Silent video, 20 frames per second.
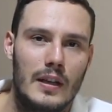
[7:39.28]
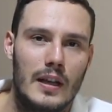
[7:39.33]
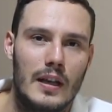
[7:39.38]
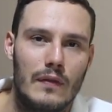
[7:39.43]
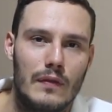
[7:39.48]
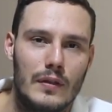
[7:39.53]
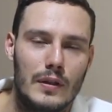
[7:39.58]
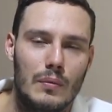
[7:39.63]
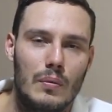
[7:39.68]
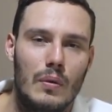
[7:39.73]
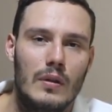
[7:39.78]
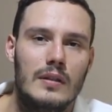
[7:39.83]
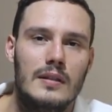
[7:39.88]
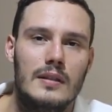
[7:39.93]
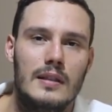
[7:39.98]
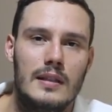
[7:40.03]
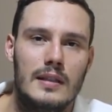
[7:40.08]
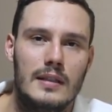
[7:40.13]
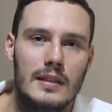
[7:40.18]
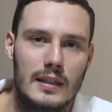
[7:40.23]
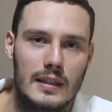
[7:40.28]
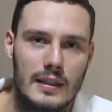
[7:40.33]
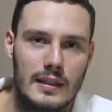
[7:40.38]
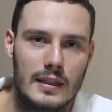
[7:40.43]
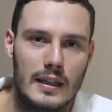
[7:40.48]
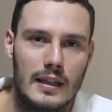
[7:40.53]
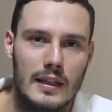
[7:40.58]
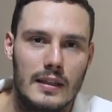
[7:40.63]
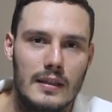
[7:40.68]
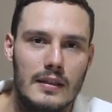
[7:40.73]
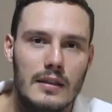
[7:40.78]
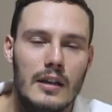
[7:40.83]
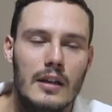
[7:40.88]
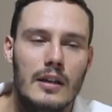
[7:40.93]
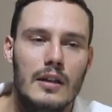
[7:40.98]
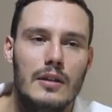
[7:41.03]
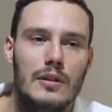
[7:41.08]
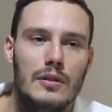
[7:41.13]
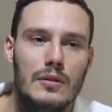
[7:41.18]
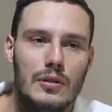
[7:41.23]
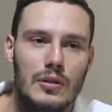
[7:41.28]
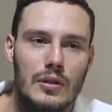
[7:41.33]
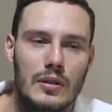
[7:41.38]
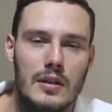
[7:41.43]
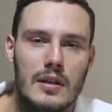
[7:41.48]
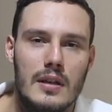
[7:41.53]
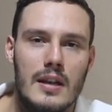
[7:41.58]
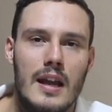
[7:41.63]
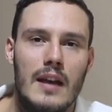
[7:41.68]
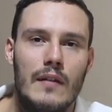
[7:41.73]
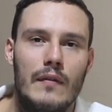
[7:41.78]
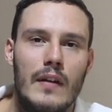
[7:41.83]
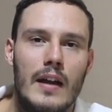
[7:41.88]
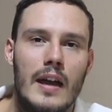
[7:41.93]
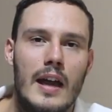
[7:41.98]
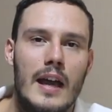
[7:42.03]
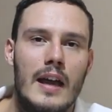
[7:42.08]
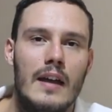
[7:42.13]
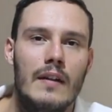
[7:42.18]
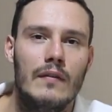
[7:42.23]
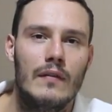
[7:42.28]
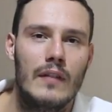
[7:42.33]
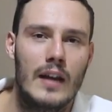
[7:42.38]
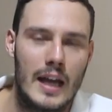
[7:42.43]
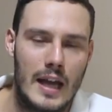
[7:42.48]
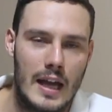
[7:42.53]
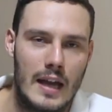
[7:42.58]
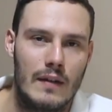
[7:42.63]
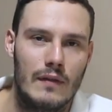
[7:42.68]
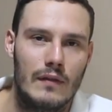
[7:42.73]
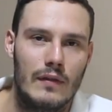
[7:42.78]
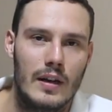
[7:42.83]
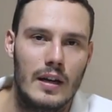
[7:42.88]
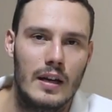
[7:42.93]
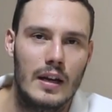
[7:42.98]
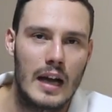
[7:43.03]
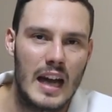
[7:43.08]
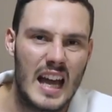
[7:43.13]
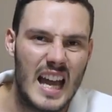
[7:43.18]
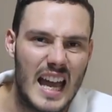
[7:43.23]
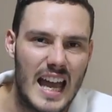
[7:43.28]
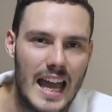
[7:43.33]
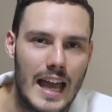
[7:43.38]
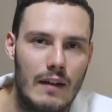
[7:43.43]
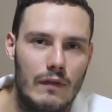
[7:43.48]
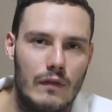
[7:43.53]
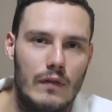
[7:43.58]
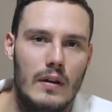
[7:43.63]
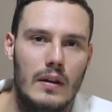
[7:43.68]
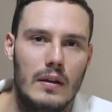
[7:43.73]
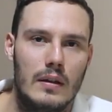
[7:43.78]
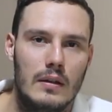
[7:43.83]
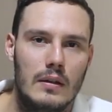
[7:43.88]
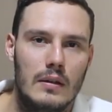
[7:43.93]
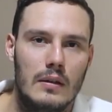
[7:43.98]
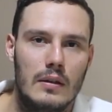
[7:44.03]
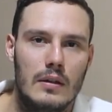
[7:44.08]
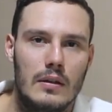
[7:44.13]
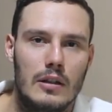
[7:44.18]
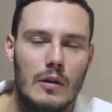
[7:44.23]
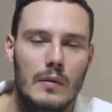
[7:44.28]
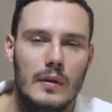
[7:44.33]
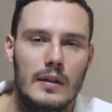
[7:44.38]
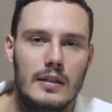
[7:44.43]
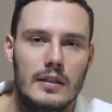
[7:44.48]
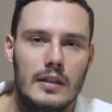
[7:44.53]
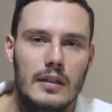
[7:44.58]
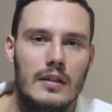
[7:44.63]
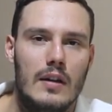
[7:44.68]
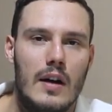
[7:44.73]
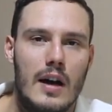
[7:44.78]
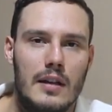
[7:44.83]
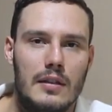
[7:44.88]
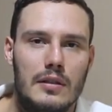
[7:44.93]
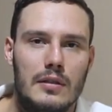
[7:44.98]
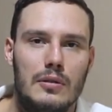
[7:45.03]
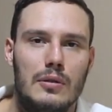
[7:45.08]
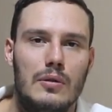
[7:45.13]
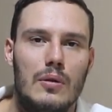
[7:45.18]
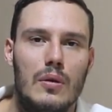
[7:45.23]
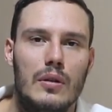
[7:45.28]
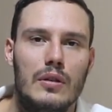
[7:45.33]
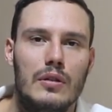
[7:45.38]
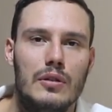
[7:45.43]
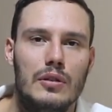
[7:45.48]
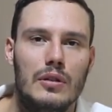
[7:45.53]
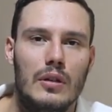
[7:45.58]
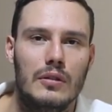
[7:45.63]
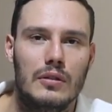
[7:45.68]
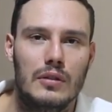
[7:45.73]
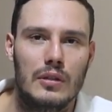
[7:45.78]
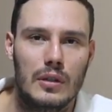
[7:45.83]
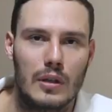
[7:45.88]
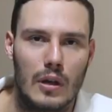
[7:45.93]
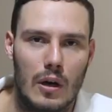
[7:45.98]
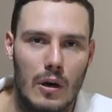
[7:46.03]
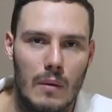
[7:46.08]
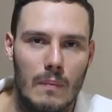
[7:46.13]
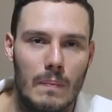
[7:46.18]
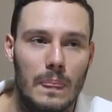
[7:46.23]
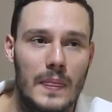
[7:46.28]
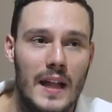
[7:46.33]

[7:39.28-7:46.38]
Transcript: If you want to succeed, you should never, ever, ever, ever go on tinnitustalk.com.